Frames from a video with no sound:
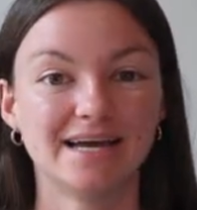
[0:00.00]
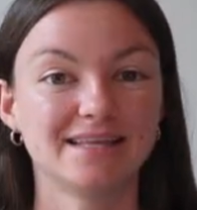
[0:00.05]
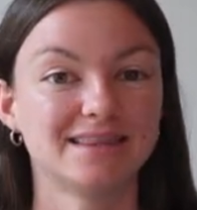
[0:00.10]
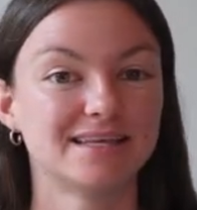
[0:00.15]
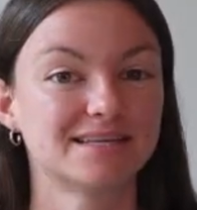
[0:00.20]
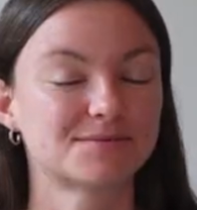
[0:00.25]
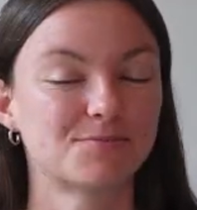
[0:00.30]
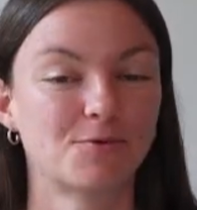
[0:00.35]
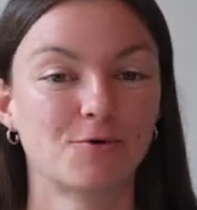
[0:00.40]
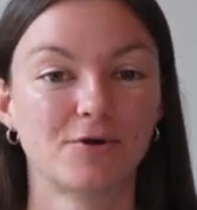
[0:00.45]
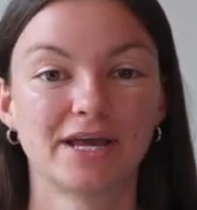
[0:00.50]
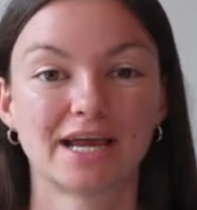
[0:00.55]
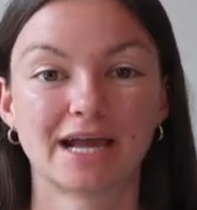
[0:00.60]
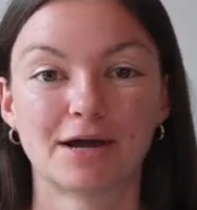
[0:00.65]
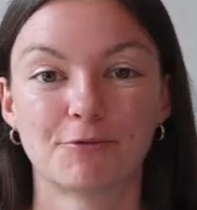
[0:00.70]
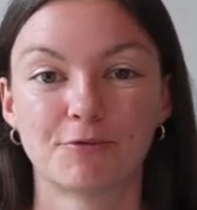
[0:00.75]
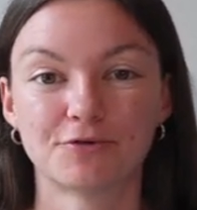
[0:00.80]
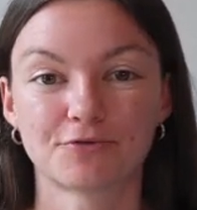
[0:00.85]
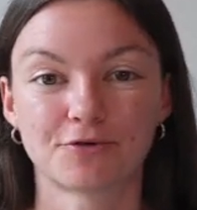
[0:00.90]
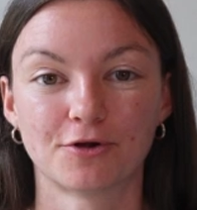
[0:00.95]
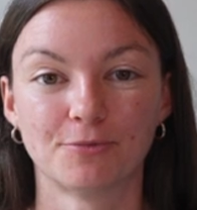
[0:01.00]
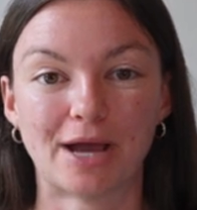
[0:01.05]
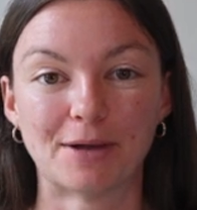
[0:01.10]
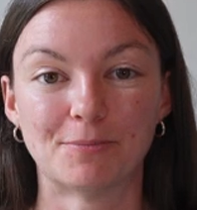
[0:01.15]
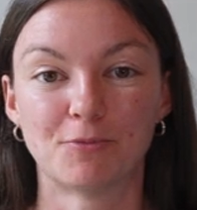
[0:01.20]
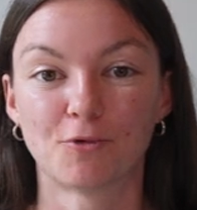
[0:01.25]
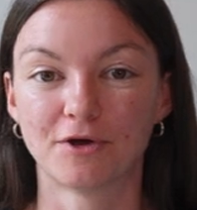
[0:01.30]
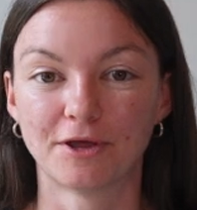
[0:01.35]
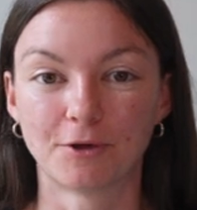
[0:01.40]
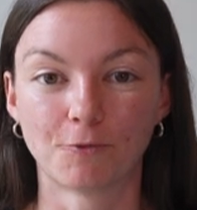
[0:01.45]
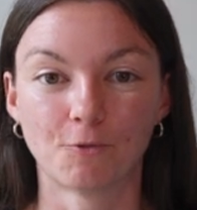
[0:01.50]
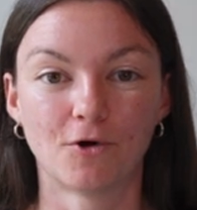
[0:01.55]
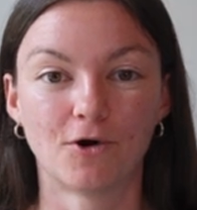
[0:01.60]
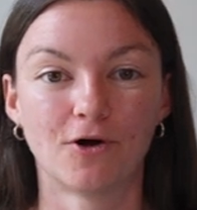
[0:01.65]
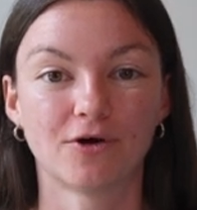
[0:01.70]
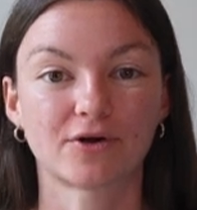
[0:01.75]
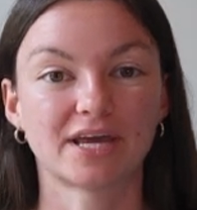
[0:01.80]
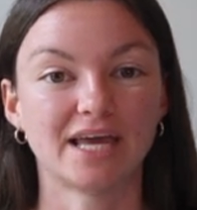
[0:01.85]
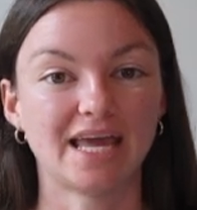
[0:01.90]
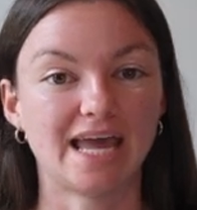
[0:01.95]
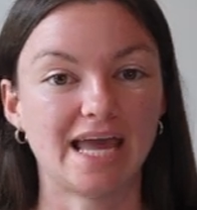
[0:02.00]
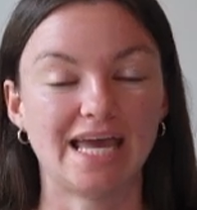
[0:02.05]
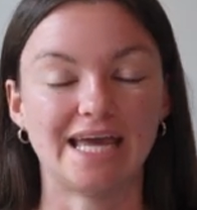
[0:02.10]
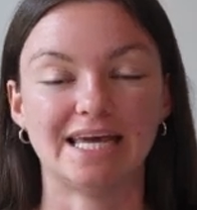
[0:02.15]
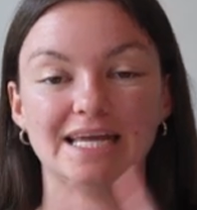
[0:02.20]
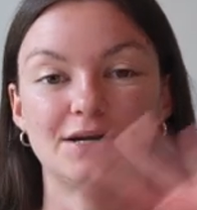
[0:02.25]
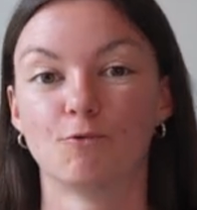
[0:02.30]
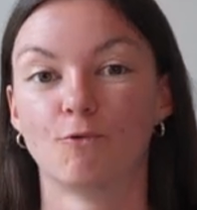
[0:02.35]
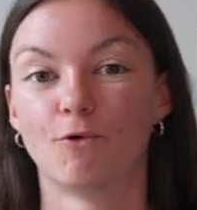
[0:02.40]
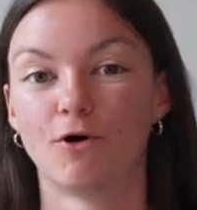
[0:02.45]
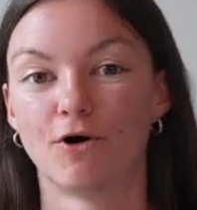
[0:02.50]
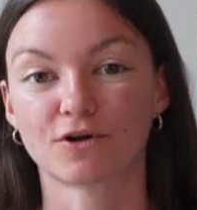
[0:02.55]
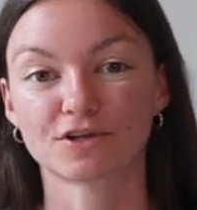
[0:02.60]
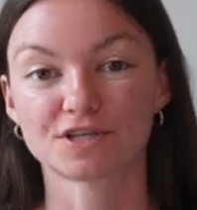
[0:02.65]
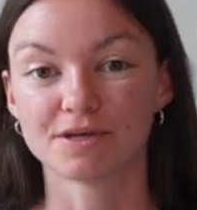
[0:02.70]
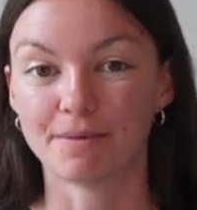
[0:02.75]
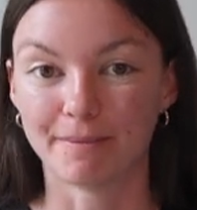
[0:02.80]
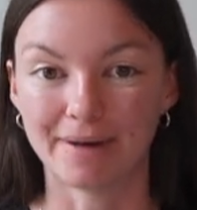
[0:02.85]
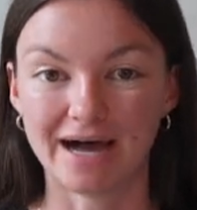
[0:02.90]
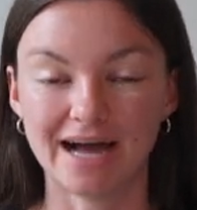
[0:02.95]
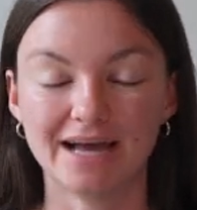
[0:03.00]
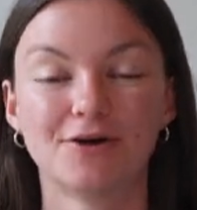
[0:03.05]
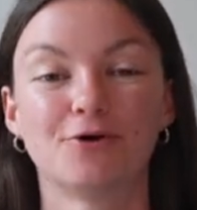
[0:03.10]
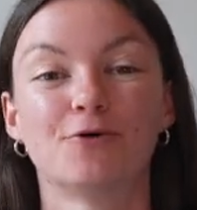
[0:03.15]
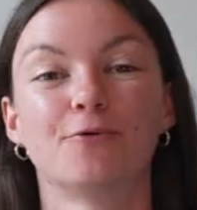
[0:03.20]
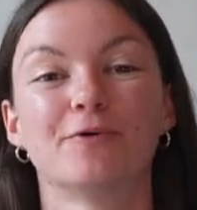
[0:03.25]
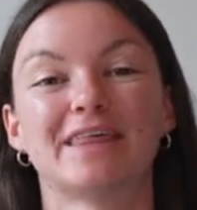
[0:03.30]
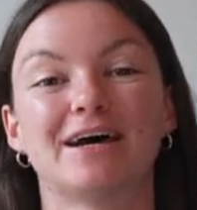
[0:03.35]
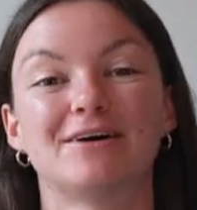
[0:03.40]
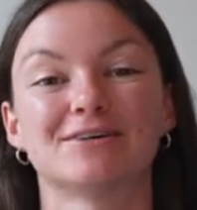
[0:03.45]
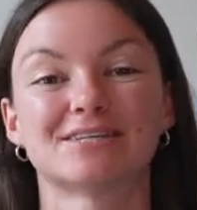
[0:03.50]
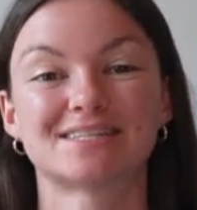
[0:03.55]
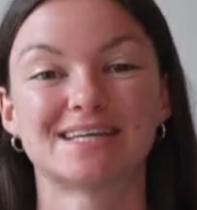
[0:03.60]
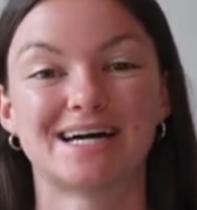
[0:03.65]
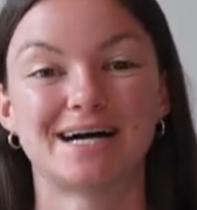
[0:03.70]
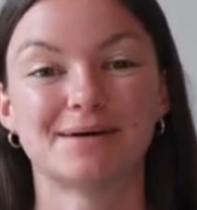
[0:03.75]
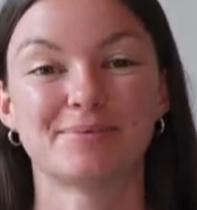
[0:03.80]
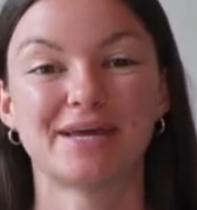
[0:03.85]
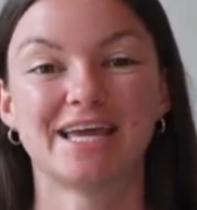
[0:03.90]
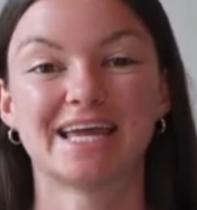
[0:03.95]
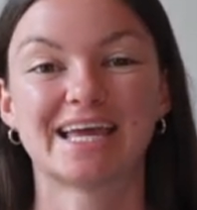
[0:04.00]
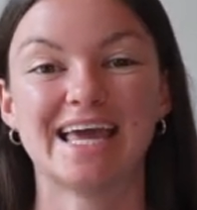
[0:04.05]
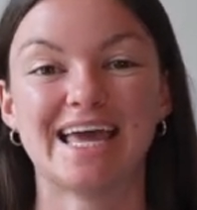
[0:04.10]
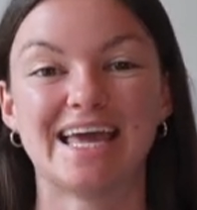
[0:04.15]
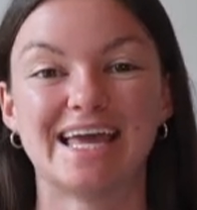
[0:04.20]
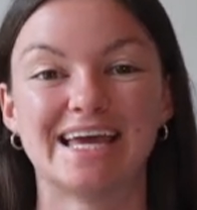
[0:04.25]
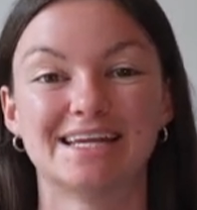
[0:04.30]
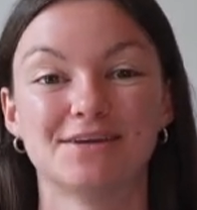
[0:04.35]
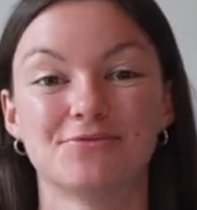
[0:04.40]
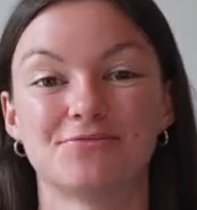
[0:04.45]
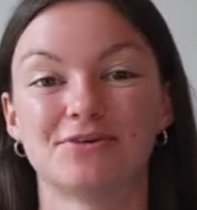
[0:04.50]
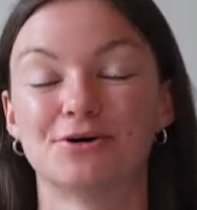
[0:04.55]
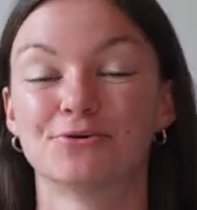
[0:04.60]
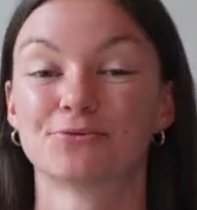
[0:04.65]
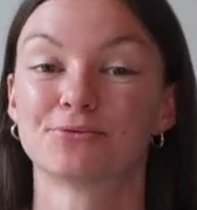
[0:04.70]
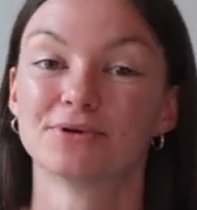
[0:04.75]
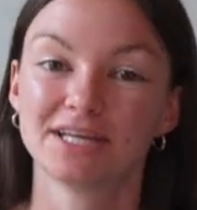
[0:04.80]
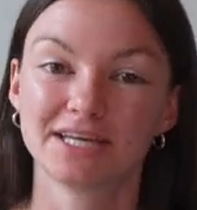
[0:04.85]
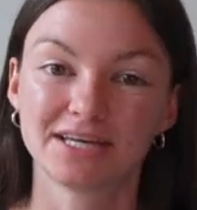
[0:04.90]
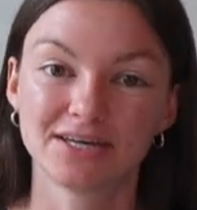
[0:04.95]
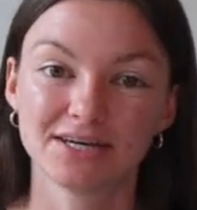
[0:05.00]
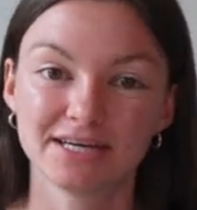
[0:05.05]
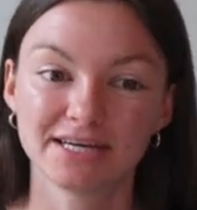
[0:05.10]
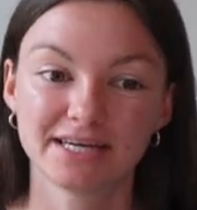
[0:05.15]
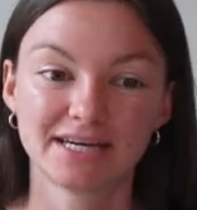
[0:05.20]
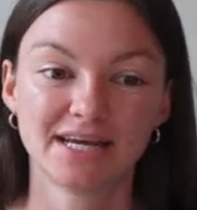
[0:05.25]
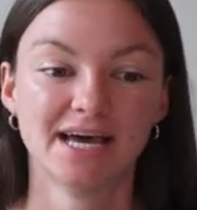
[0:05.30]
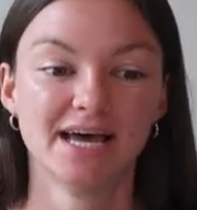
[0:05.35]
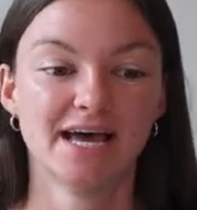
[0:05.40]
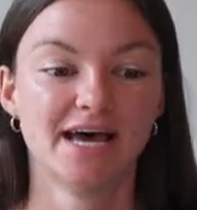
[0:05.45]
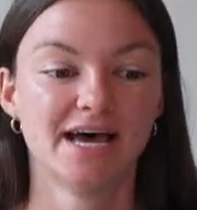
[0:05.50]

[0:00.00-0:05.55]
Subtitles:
this morning I went for my morning walk and walked a mile without stopping, and it felt really good.